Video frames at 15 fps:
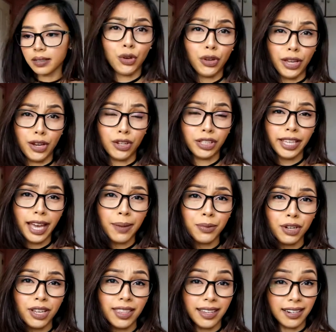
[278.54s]
Okay, on
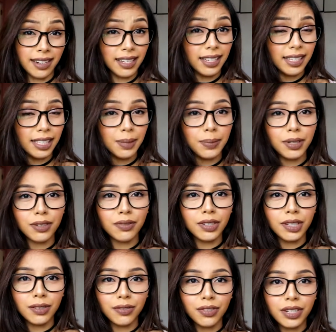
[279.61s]
camera there is a bit of
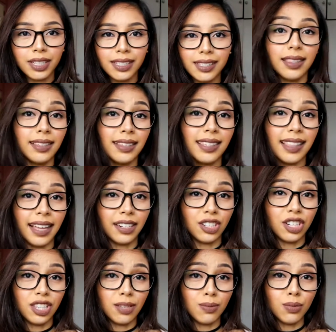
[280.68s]
a difference. This is
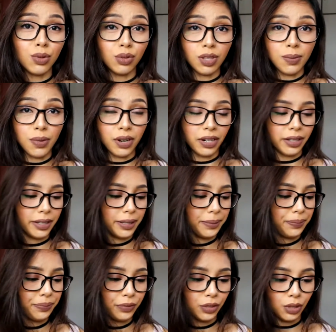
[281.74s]
lighter than Beauty Mark.
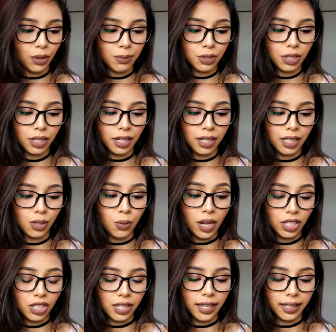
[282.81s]
So I'm just gonna
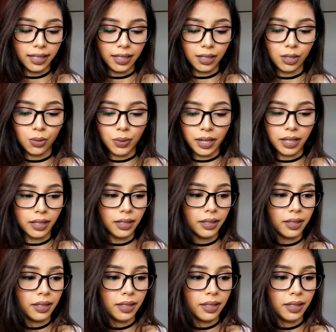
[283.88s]
swatch that as well.